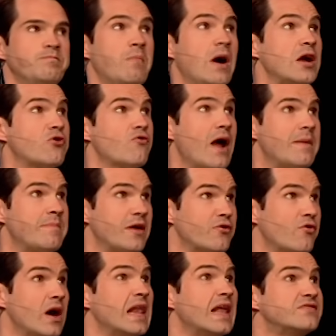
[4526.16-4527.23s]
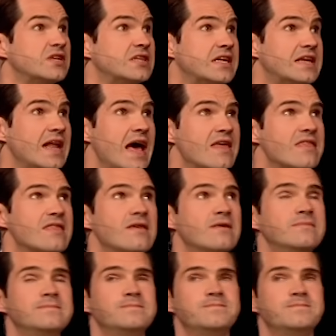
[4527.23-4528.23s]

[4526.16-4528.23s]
My grandmother, I loved her to death.